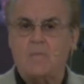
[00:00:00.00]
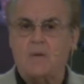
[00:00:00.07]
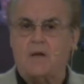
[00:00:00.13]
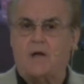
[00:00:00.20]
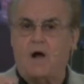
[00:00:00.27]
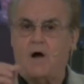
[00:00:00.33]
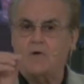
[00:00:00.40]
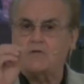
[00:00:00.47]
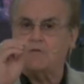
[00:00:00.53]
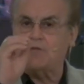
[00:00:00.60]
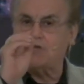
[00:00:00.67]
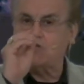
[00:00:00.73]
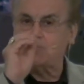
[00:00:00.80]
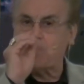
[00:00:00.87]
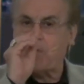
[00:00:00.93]
because
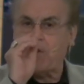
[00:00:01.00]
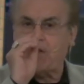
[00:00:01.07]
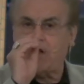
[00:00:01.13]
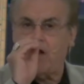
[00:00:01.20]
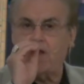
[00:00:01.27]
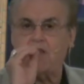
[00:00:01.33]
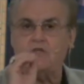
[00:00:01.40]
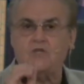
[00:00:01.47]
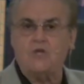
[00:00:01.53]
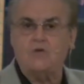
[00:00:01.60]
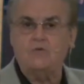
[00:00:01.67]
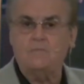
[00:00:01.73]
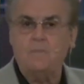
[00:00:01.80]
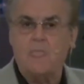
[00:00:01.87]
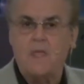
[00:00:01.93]
of the Spirit of God in
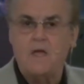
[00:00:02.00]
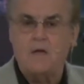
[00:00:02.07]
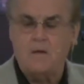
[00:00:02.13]
you,